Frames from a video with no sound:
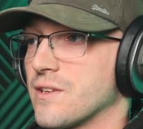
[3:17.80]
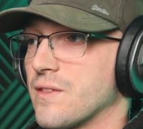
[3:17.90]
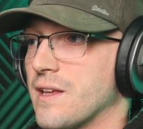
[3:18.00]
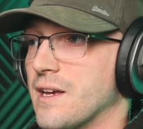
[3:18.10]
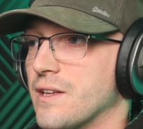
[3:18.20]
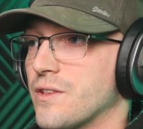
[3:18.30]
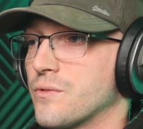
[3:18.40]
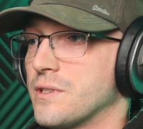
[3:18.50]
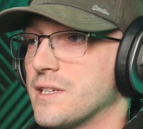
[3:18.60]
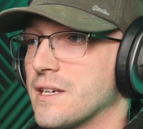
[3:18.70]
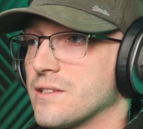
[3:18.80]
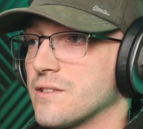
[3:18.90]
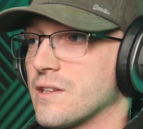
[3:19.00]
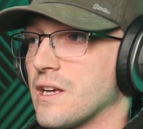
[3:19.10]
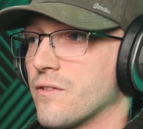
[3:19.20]
on that, 3 seconds
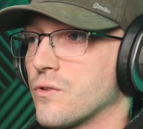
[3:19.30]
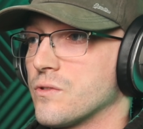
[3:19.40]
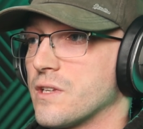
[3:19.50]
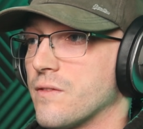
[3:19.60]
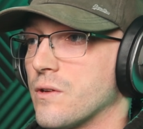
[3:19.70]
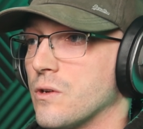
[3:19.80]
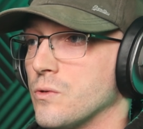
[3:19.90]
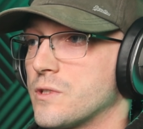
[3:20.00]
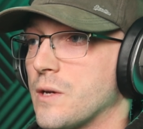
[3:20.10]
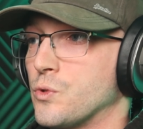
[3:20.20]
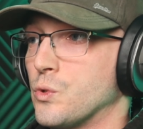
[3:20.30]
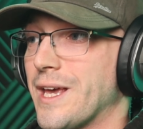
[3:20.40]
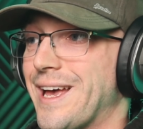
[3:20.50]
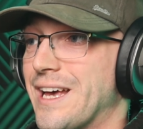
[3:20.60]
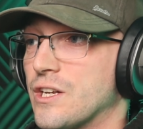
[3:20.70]
on that. Of course, they have their own loop tab. You
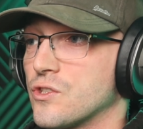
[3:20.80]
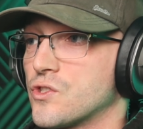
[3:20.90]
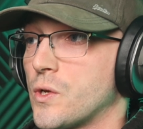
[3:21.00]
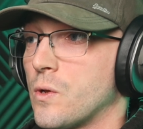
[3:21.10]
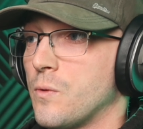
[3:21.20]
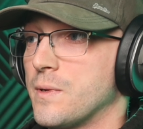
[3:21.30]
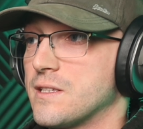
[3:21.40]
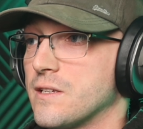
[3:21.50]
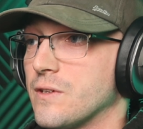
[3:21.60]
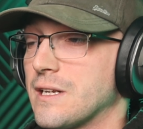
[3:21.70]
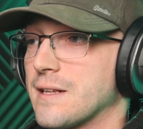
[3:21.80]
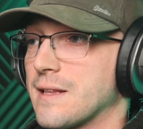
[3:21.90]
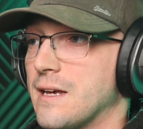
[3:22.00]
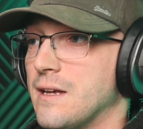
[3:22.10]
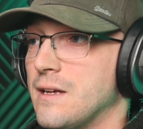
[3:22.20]
can solo bits. If you click
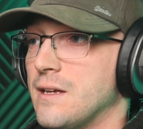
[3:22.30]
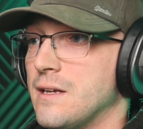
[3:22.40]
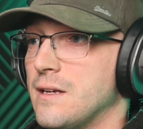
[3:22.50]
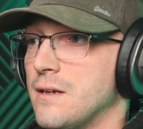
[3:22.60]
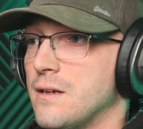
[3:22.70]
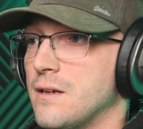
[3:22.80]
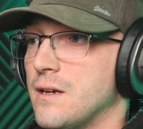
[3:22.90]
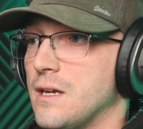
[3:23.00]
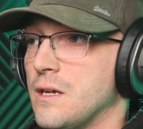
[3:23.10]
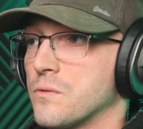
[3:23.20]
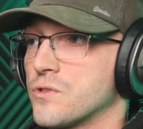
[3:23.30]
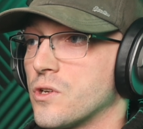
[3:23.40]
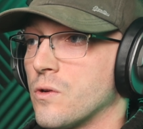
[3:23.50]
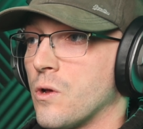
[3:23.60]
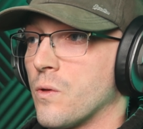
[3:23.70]
that, it will
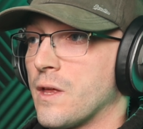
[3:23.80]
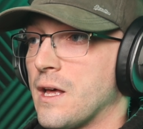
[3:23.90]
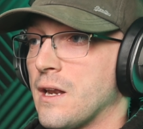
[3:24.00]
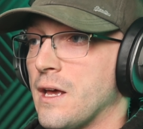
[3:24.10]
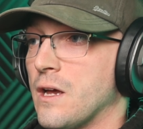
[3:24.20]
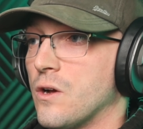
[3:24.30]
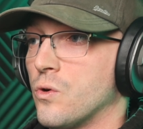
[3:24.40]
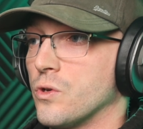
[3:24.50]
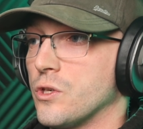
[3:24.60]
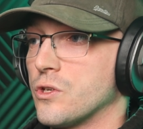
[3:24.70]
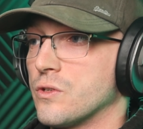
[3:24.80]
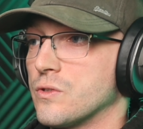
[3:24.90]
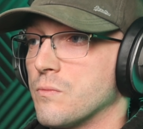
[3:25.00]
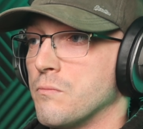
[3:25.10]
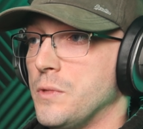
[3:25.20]
solo that layer, or you
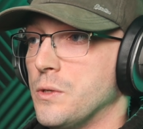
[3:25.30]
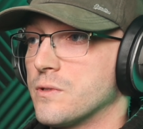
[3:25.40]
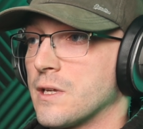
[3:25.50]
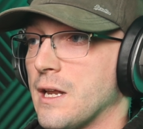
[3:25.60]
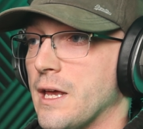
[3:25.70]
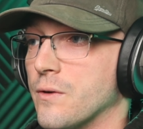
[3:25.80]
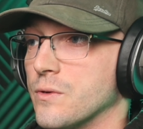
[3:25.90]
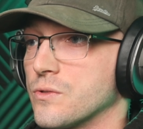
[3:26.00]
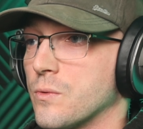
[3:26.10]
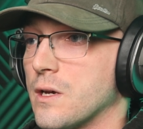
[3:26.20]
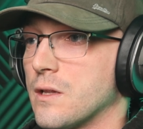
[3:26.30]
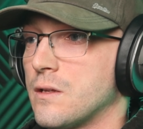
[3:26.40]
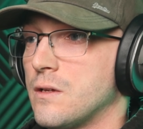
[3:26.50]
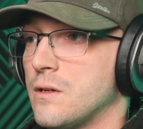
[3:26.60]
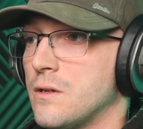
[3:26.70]
can mute a layer as well.
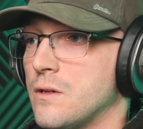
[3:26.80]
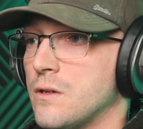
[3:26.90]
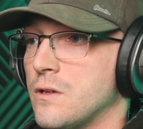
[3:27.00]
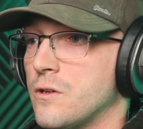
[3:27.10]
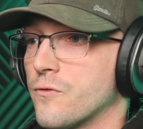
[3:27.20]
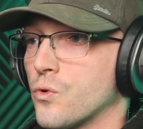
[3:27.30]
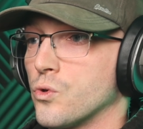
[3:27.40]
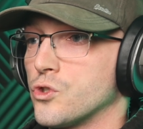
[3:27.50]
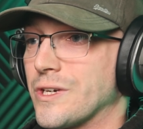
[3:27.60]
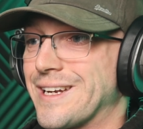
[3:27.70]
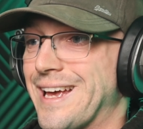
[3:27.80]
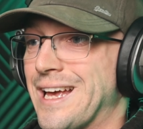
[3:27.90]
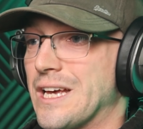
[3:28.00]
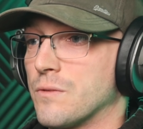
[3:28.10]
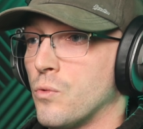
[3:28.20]
Of course, you can
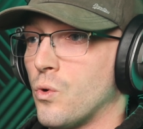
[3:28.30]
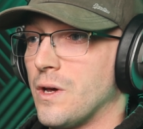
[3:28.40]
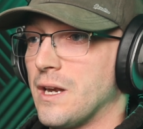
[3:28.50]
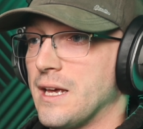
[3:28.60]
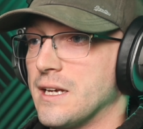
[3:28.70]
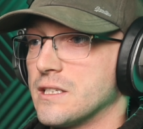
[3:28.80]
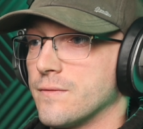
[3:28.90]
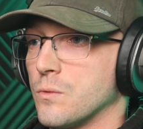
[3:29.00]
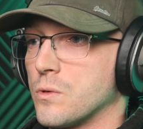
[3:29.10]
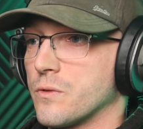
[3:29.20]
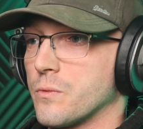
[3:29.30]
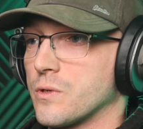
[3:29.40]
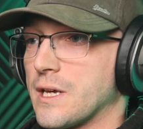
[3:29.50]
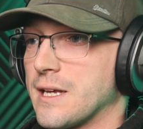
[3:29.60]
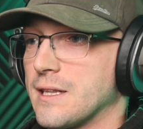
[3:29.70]
add more layers if you want. If you
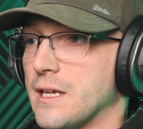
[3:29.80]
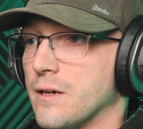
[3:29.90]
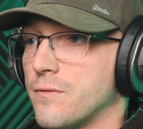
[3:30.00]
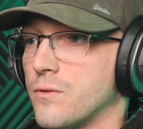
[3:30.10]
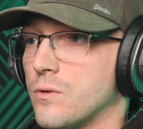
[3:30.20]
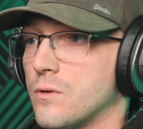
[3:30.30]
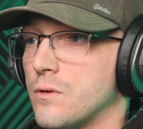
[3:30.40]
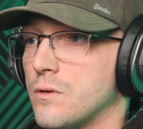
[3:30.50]
want to add layer 4.